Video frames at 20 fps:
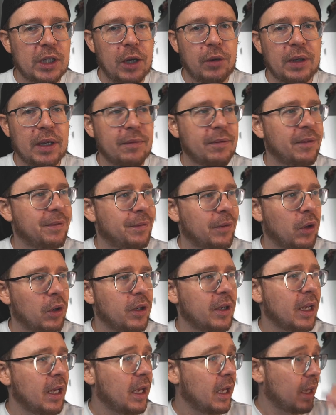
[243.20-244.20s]
don't give a
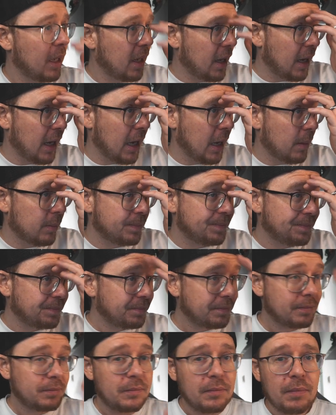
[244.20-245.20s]
fuck.
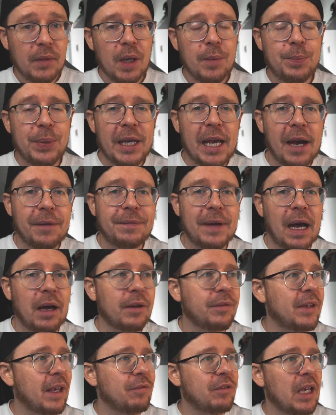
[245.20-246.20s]
PFL
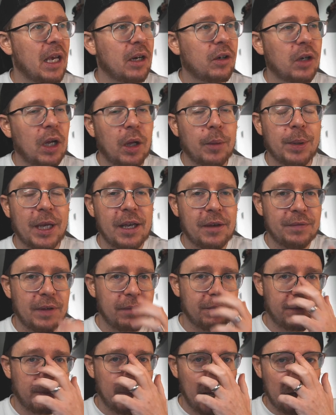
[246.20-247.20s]
have given you a little bit of
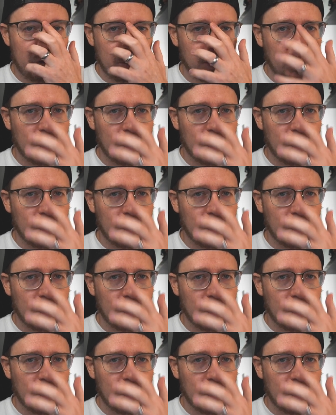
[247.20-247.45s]
information,